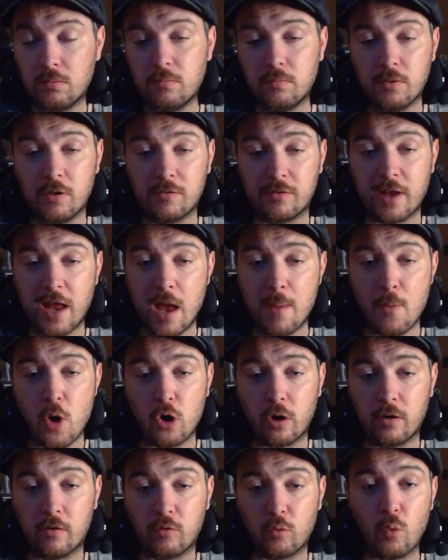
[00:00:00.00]
the scam
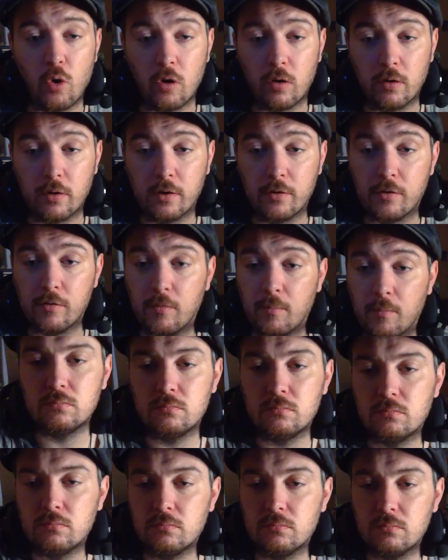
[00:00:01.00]
artist Warrens.
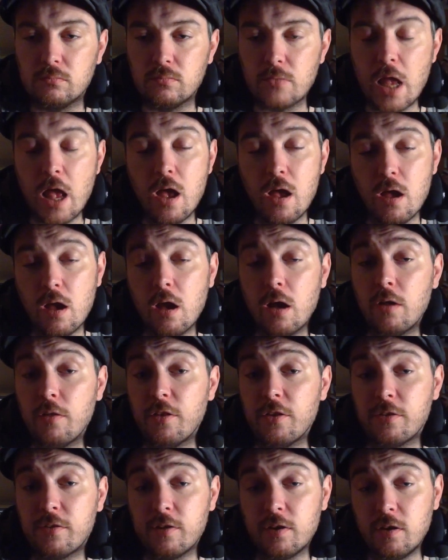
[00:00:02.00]

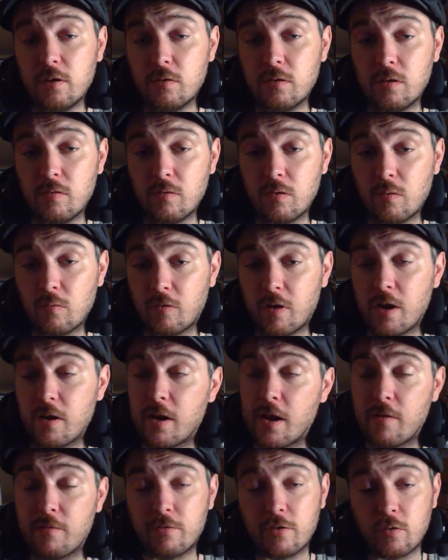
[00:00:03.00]
The scene right
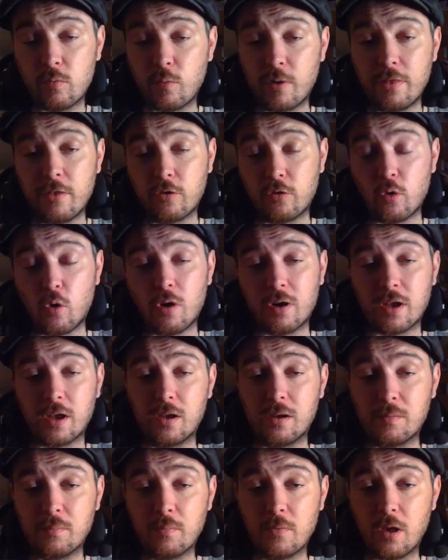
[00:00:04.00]
after when they're
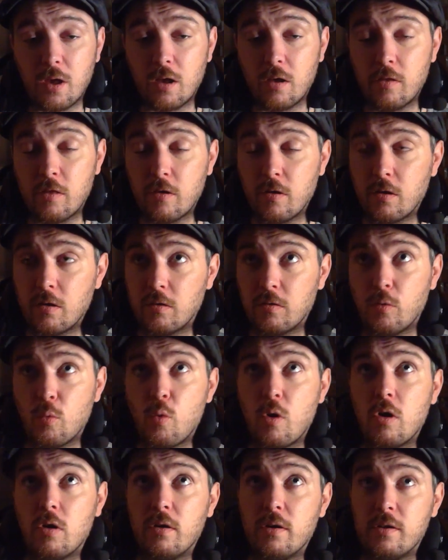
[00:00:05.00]
talking, the
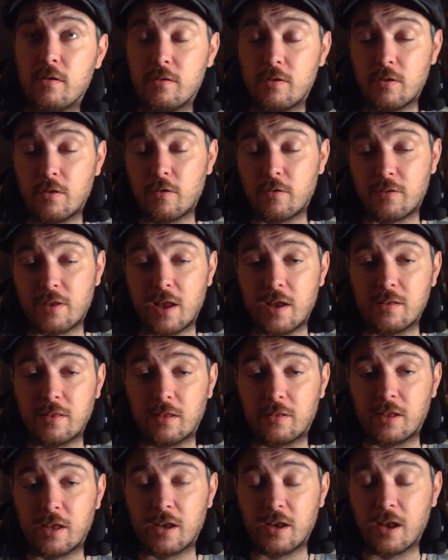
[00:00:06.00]
Warrens, and they're saying
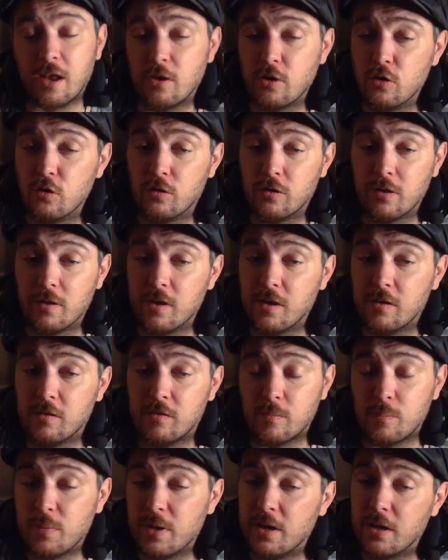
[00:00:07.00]
that they can get used to
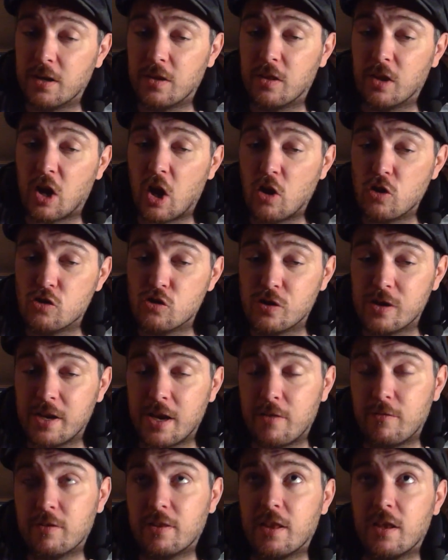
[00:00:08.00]
this and being in the country and
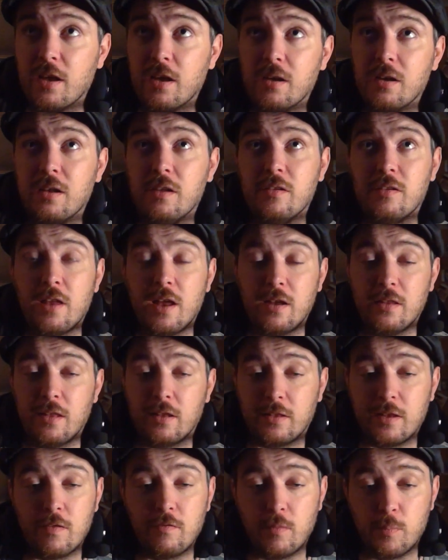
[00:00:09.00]
everything, and saying
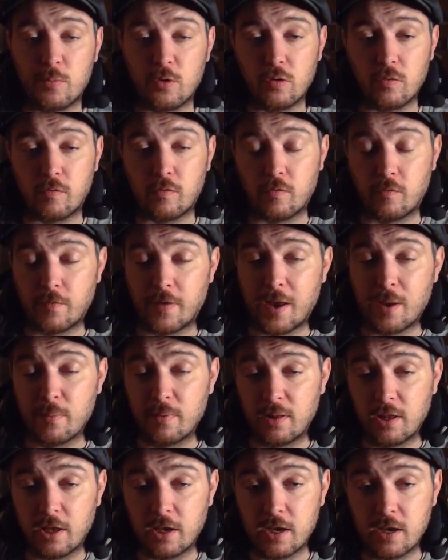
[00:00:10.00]
that they have a beautiful
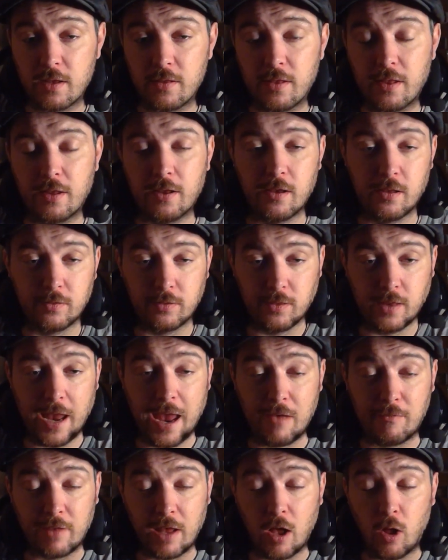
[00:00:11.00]
family and that they
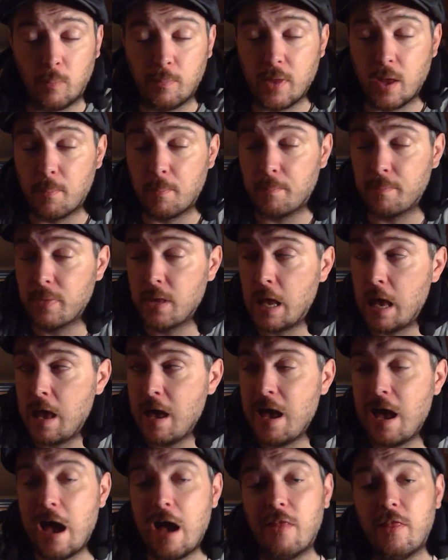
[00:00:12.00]
have to help them.
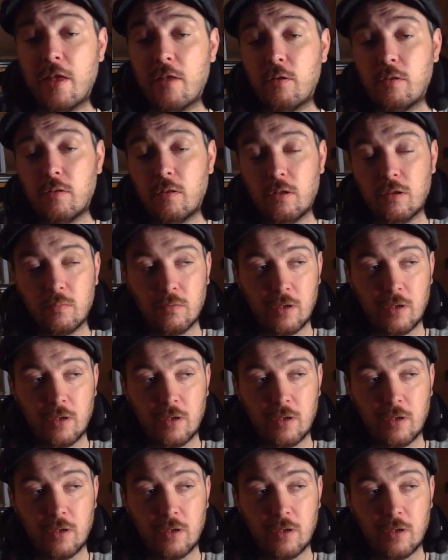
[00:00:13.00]
And then